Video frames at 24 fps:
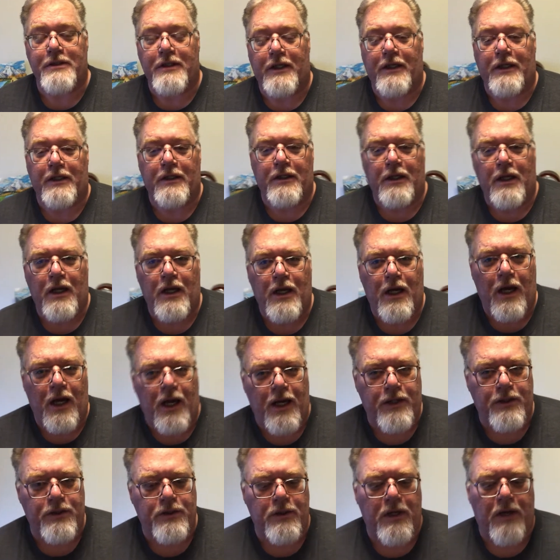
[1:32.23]
And
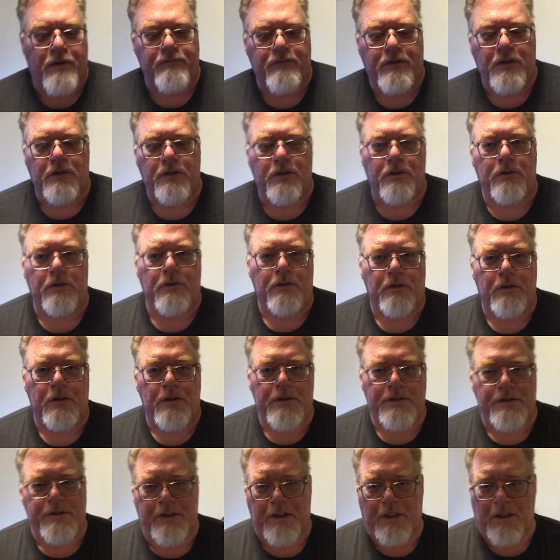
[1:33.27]
I do have another
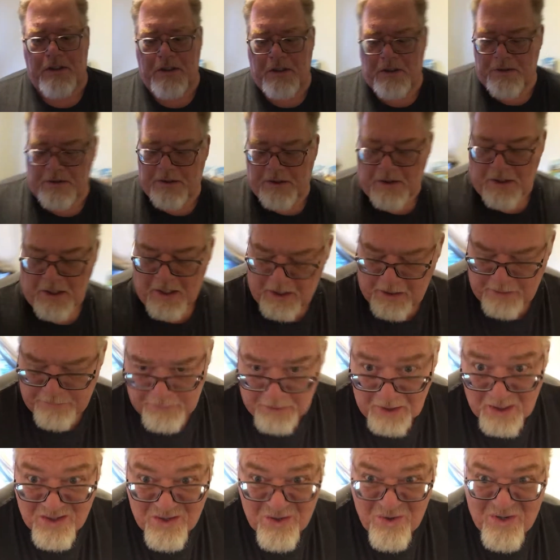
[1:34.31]
stick that I am
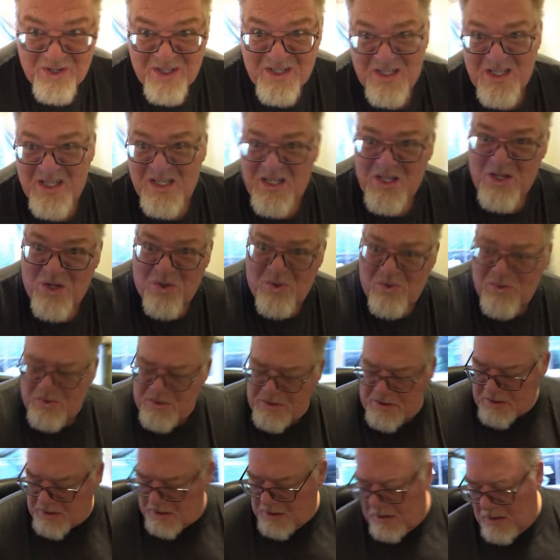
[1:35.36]
not going to
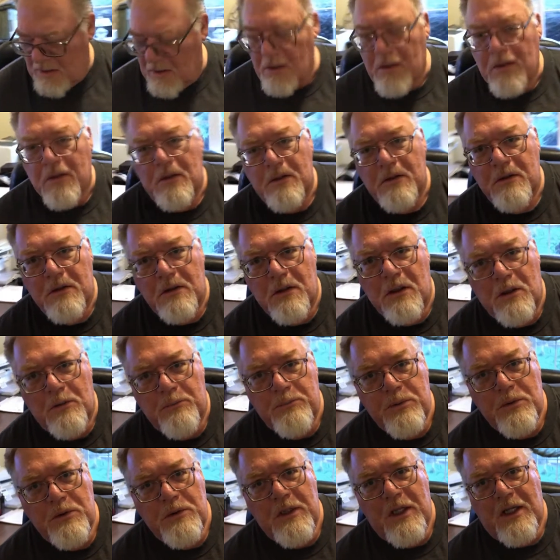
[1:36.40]
use that I'll
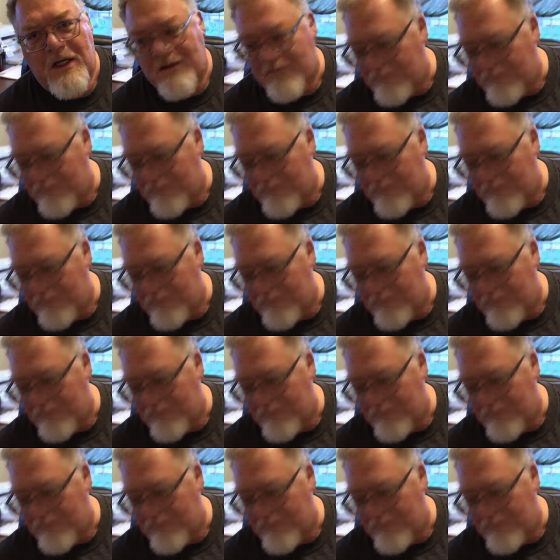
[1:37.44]
pull out